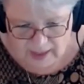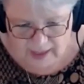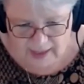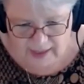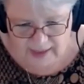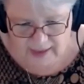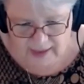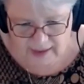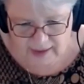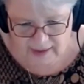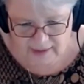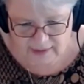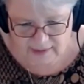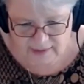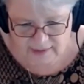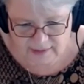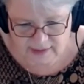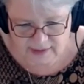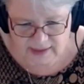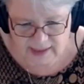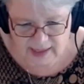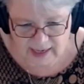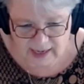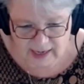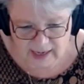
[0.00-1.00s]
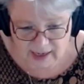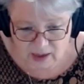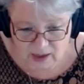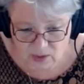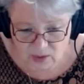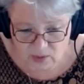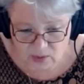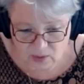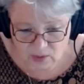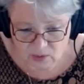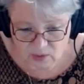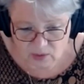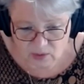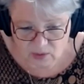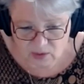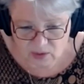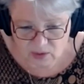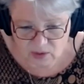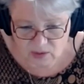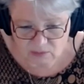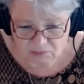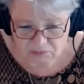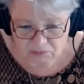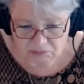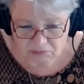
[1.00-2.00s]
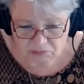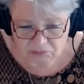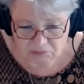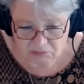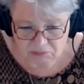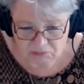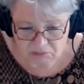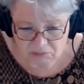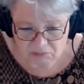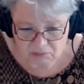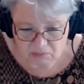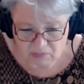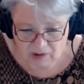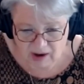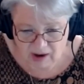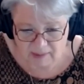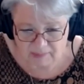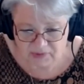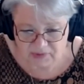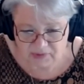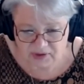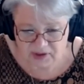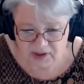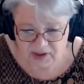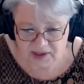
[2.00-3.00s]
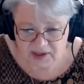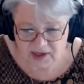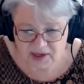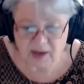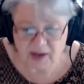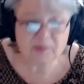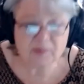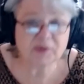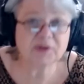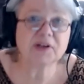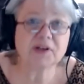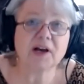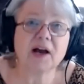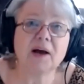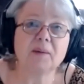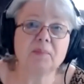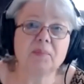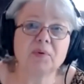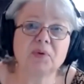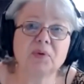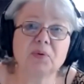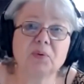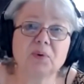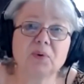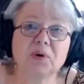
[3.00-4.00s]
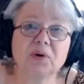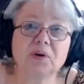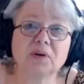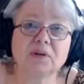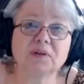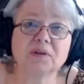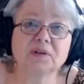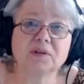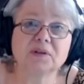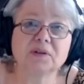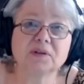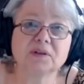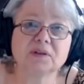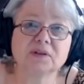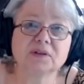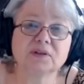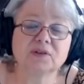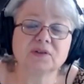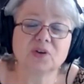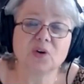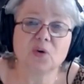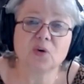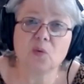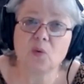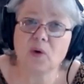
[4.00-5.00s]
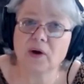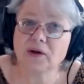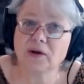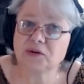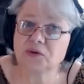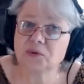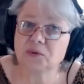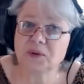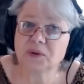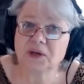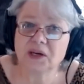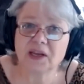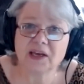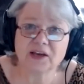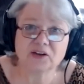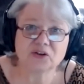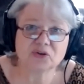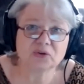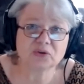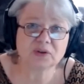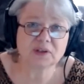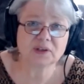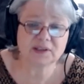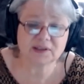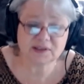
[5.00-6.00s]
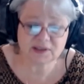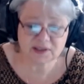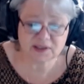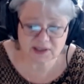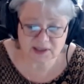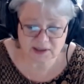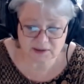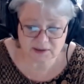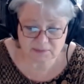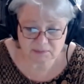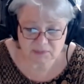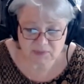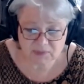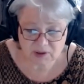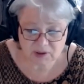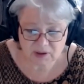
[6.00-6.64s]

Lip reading: And now I'm thinking I'm on top of the world. So what do we naturally see?